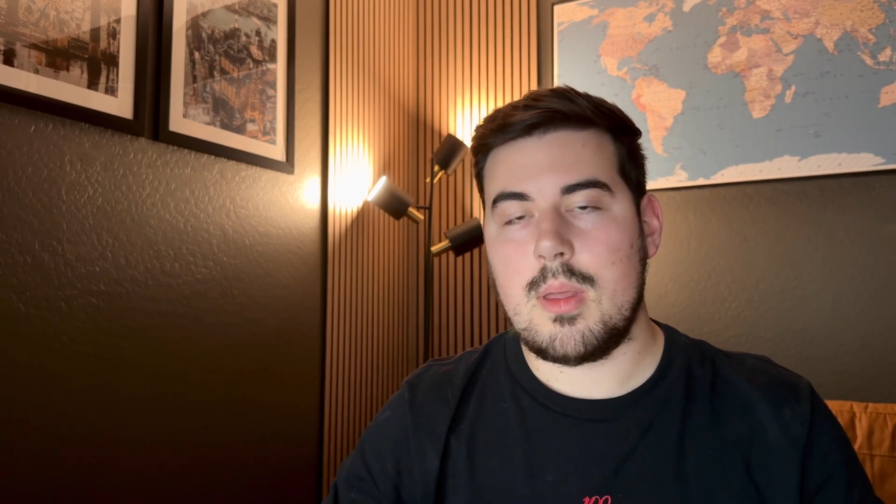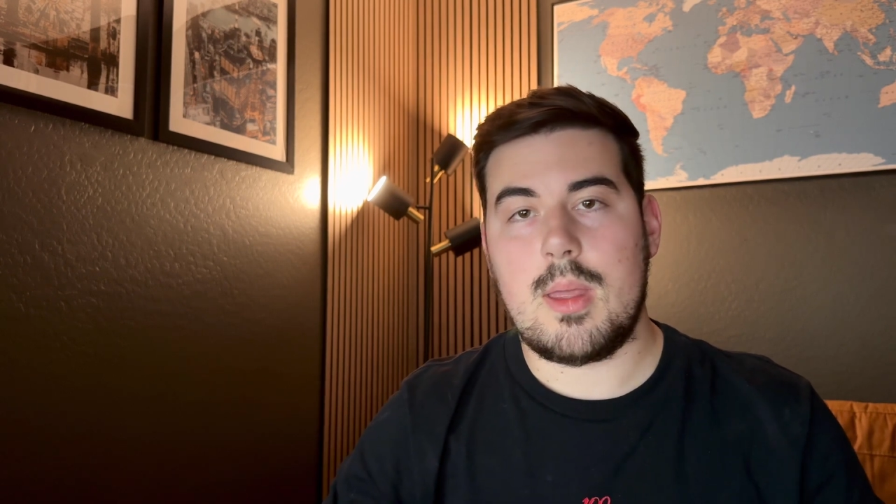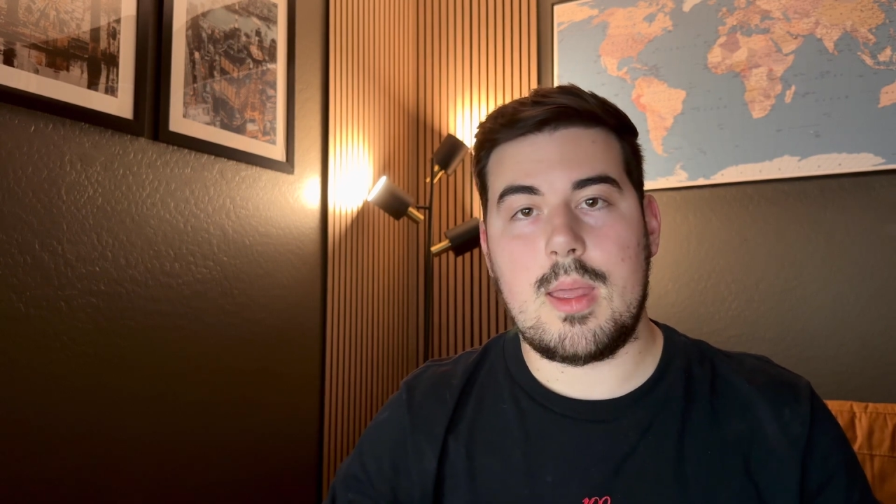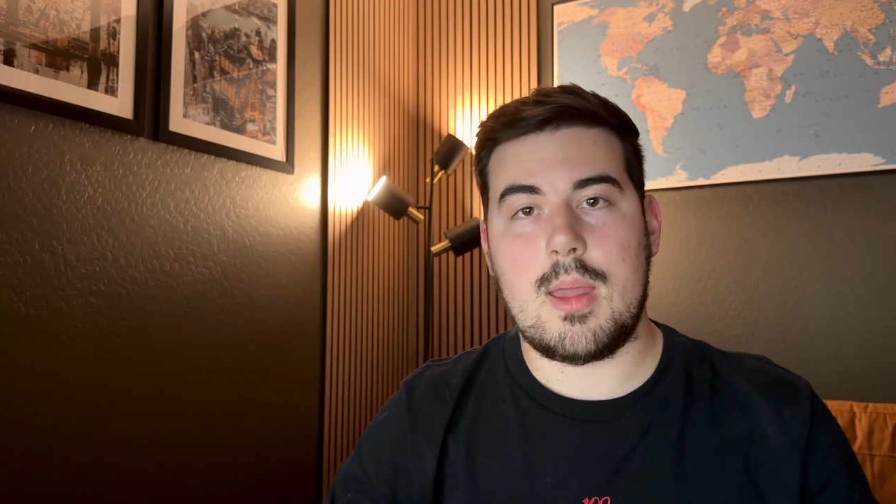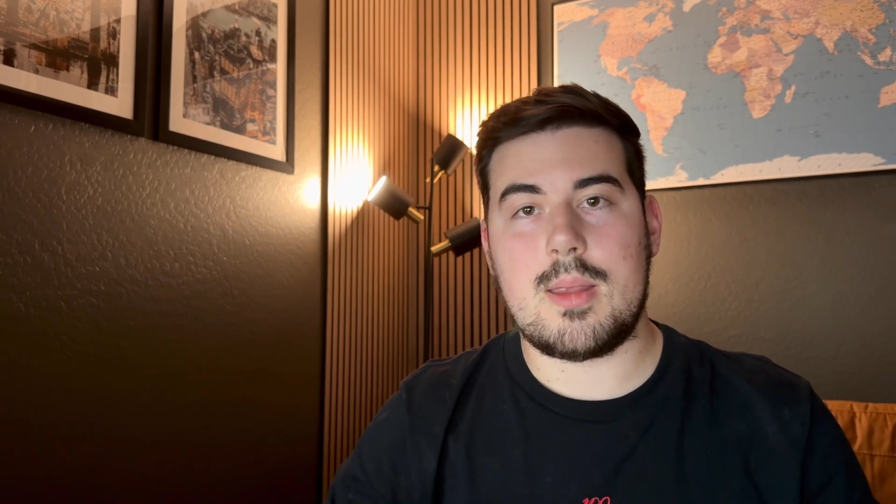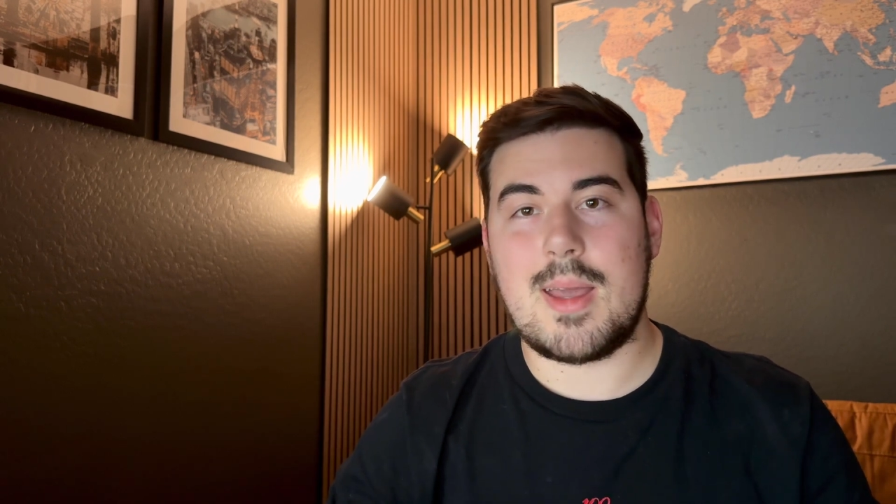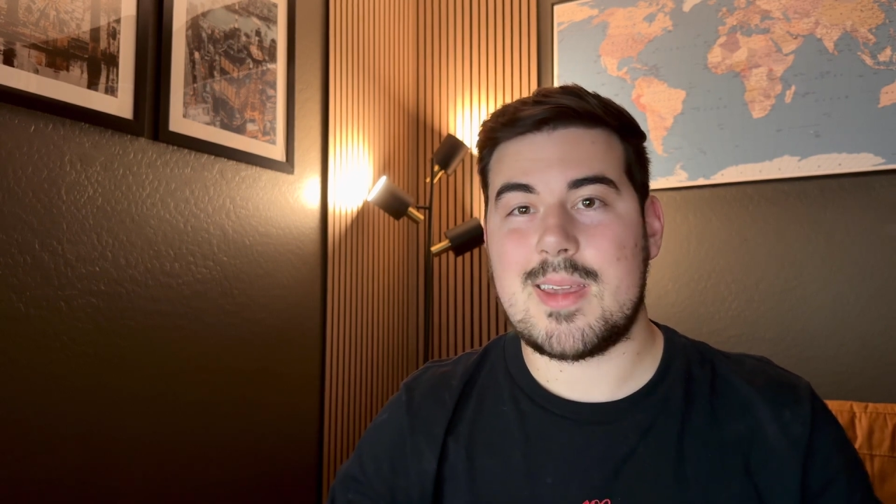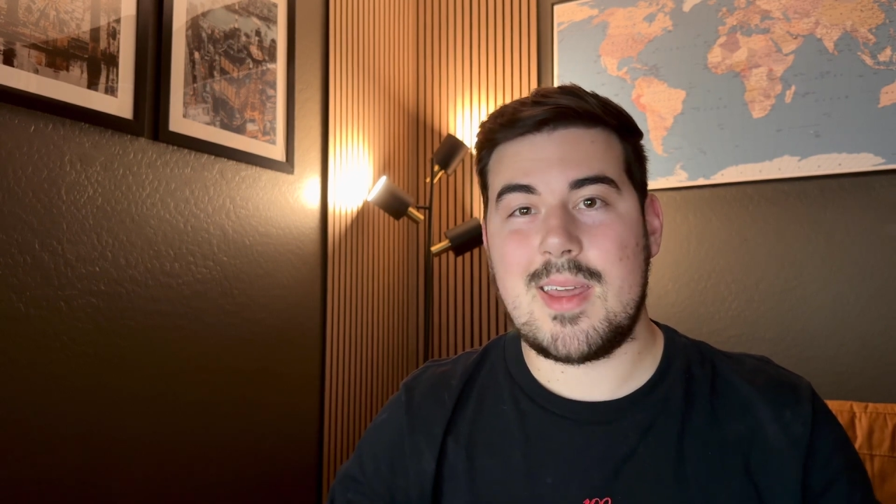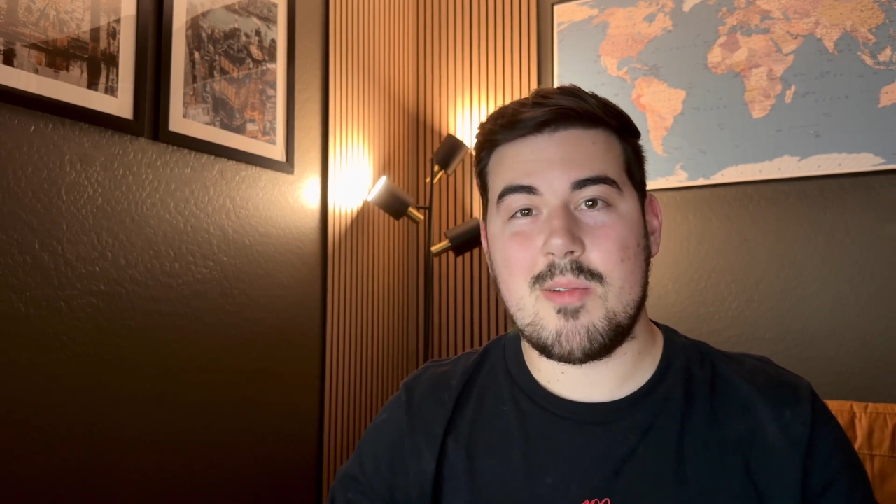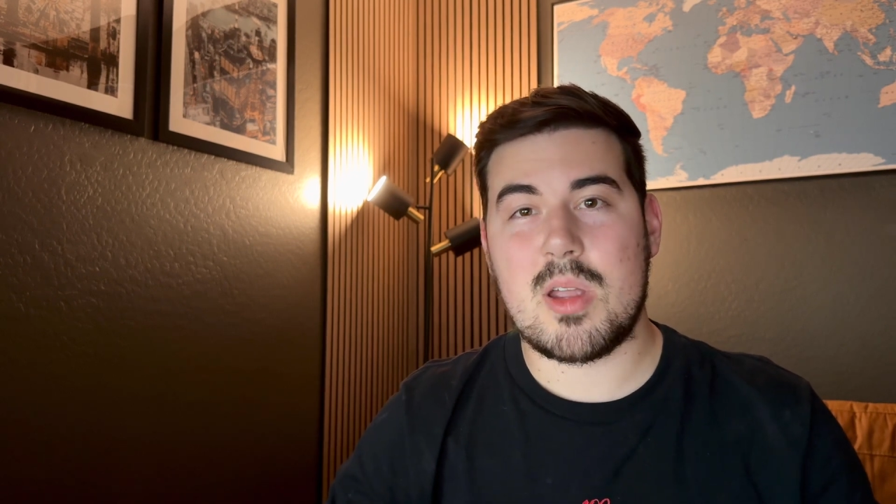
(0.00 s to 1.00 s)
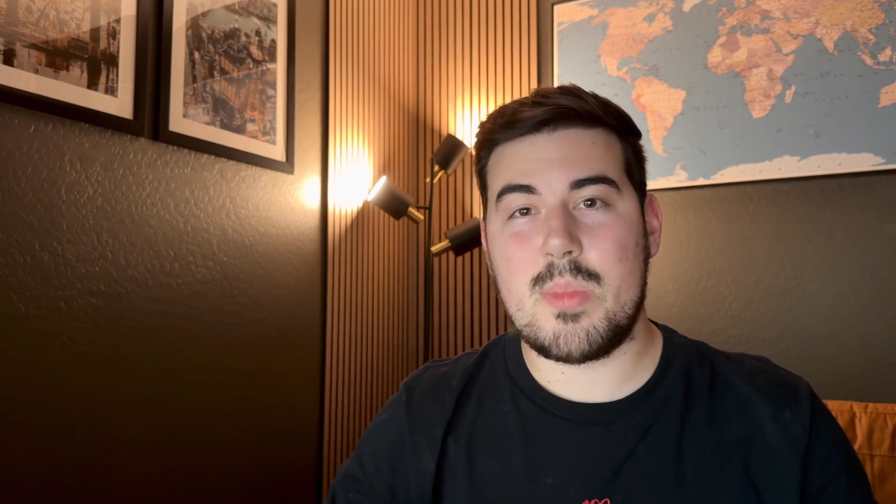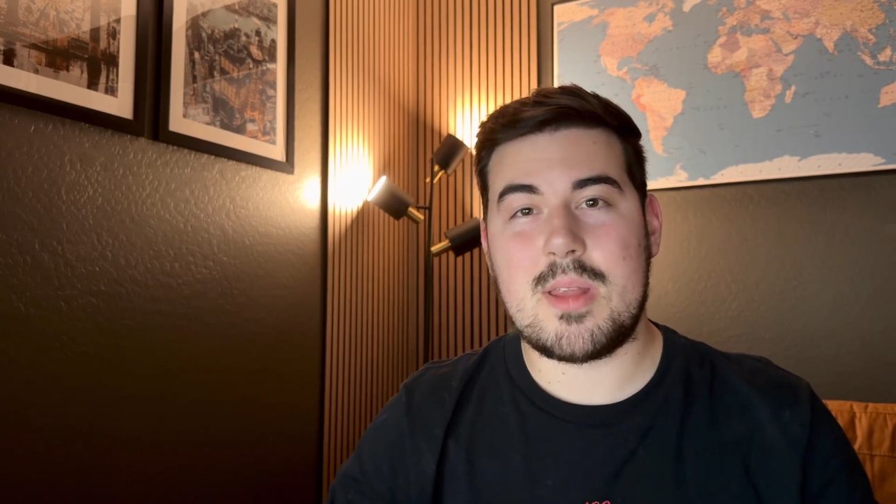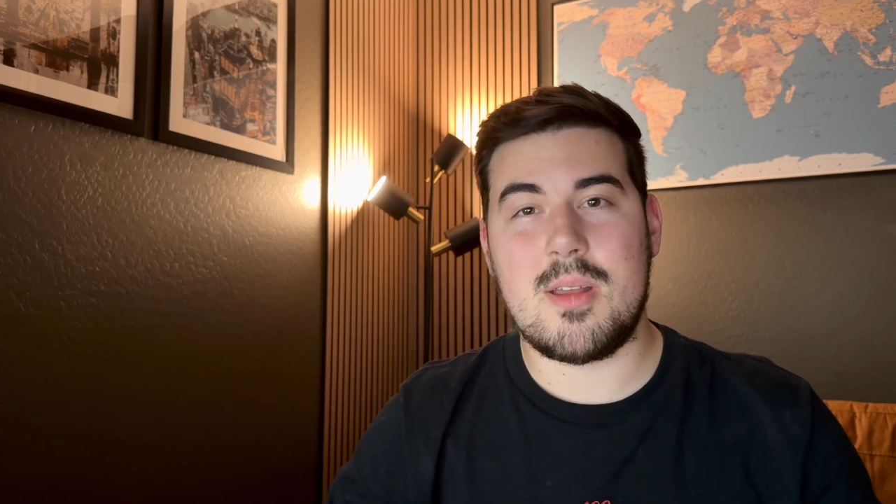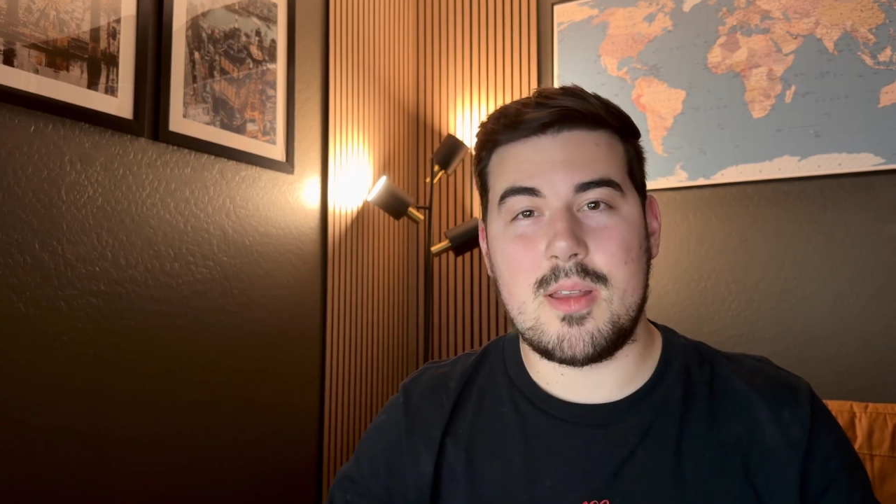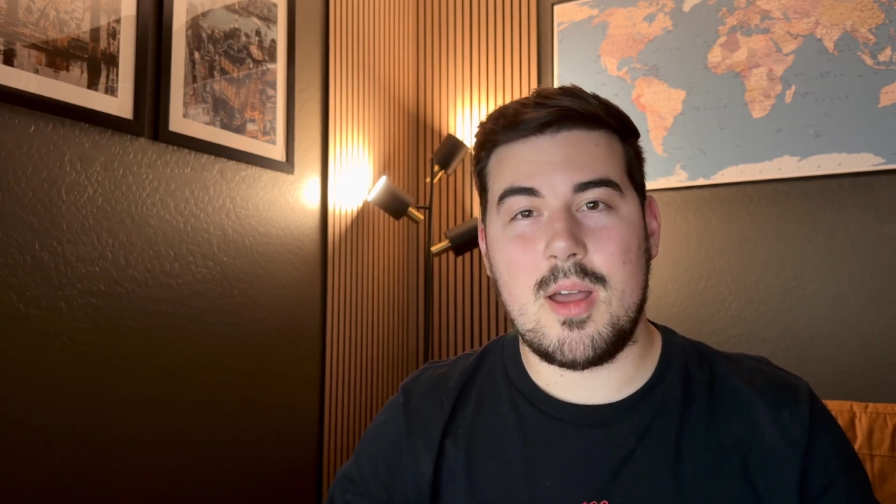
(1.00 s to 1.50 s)
and I can't recommend
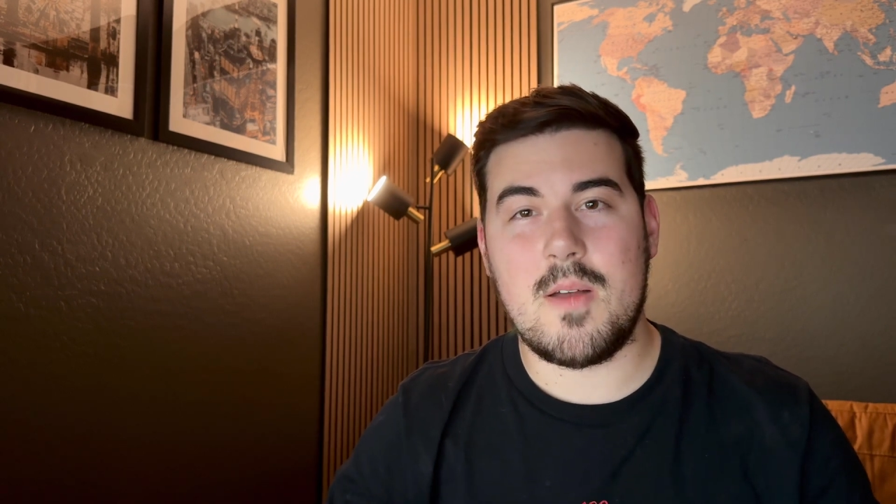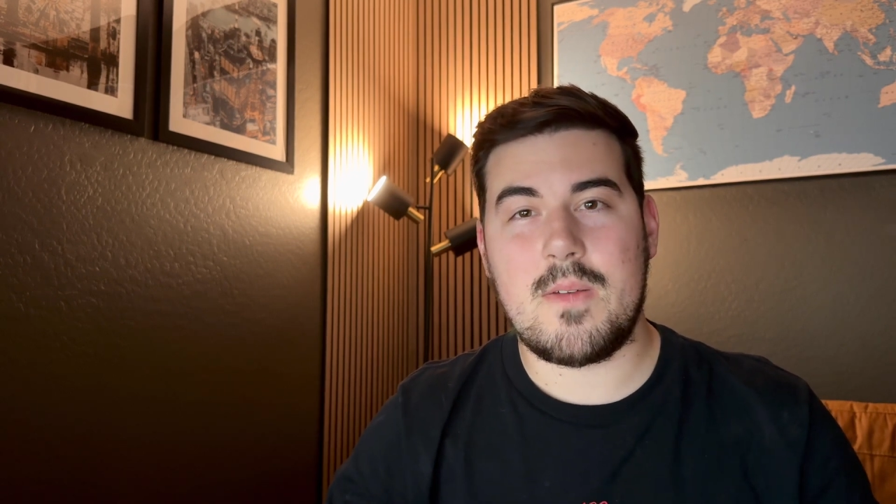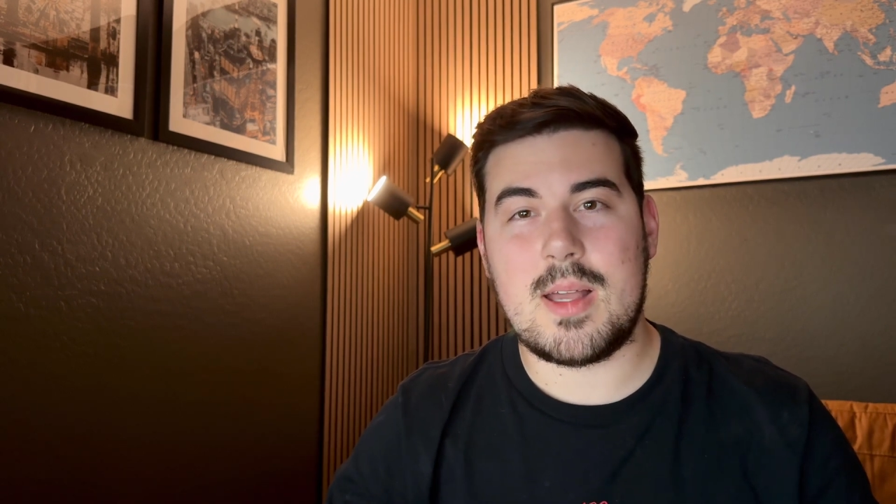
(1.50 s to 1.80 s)
it enough